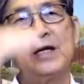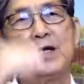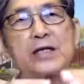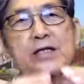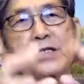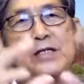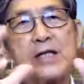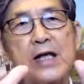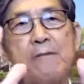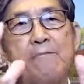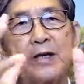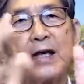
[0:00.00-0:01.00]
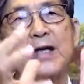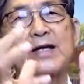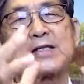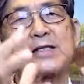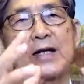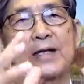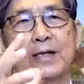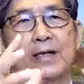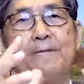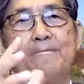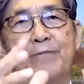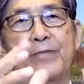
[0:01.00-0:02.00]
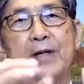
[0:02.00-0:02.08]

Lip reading: the same case study